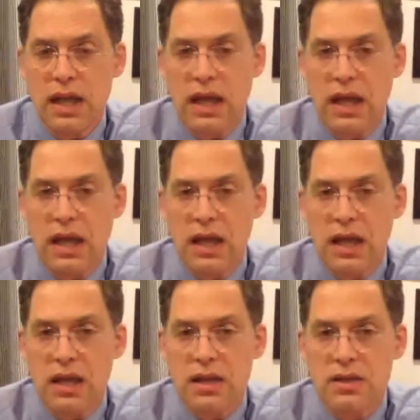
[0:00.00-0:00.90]

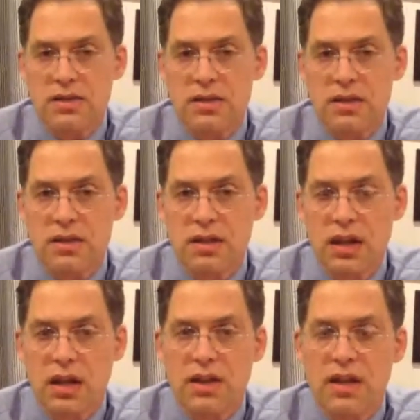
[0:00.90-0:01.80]
And this
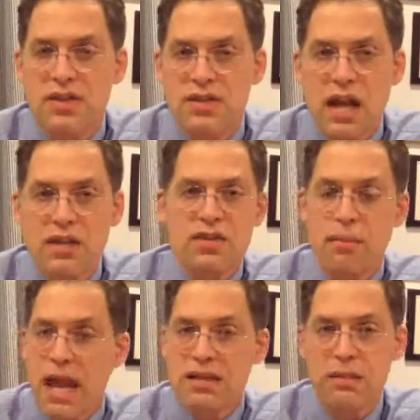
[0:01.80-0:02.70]
is not just a
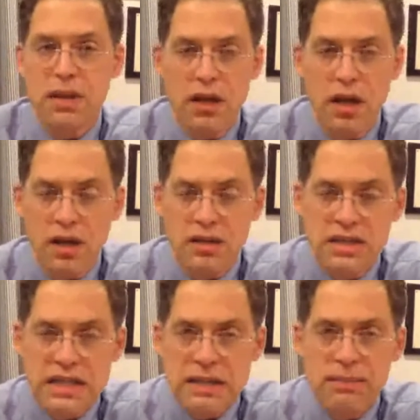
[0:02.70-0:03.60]
Band-Aid, but a
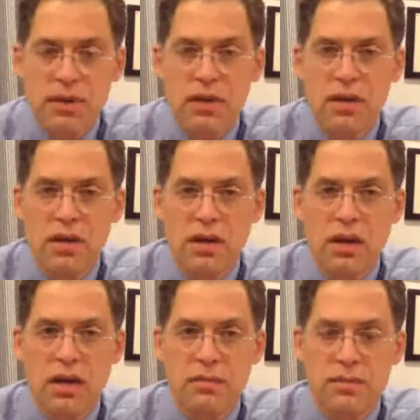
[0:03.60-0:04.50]
deep
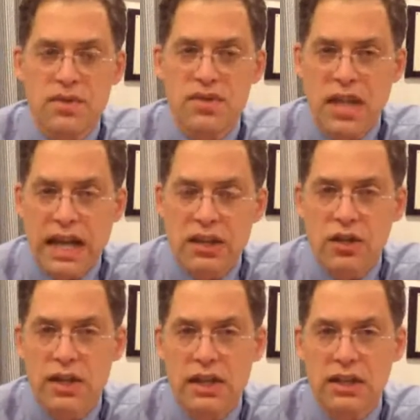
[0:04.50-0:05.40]

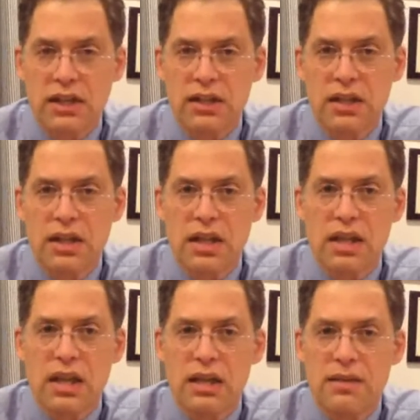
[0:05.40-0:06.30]
cellular healing
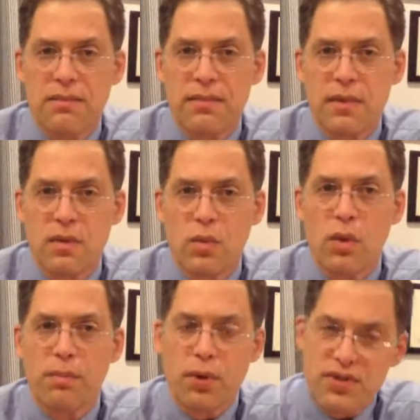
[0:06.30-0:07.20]
that
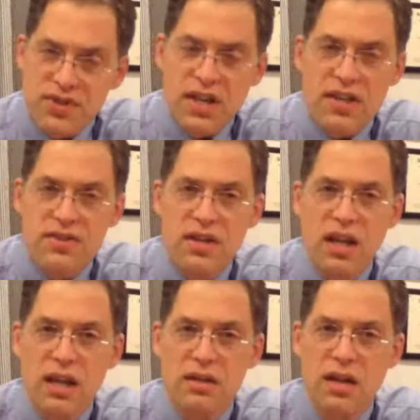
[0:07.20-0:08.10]
will persist
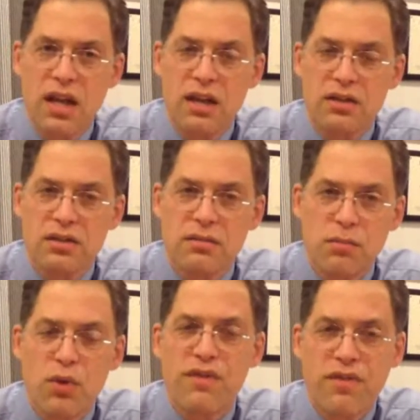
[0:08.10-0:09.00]
and
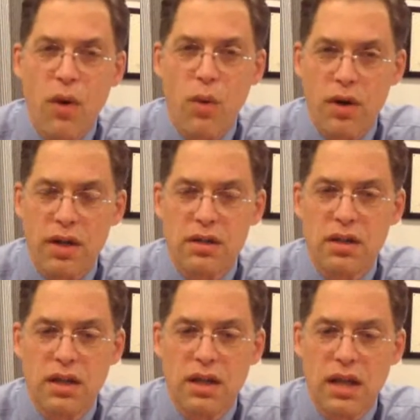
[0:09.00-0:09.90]
move forward
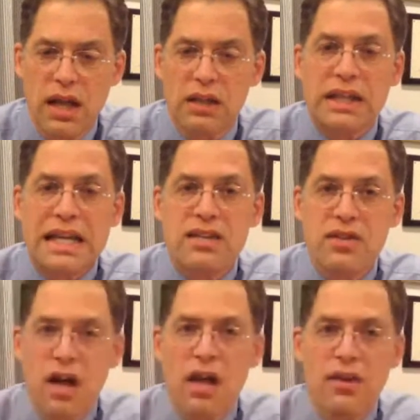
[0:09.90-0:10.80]
and lead
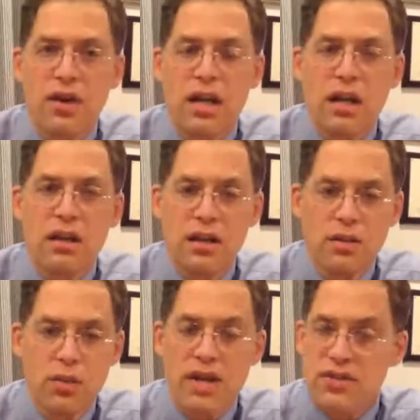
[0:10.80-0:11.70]
to other
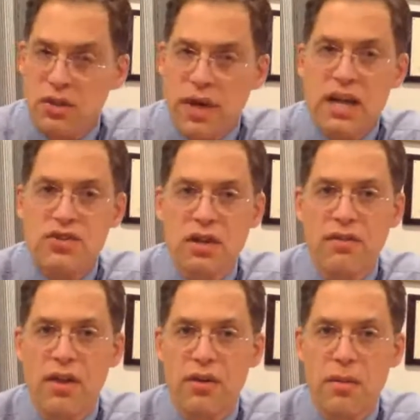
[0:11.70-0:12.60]
restoration of
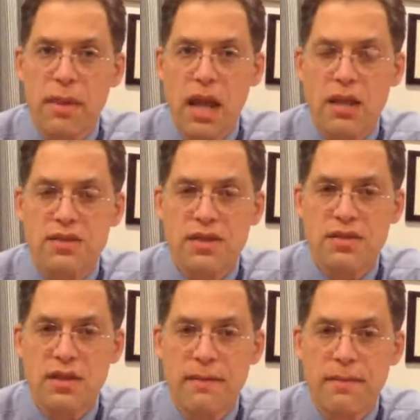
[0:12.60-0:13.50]
other imbalances.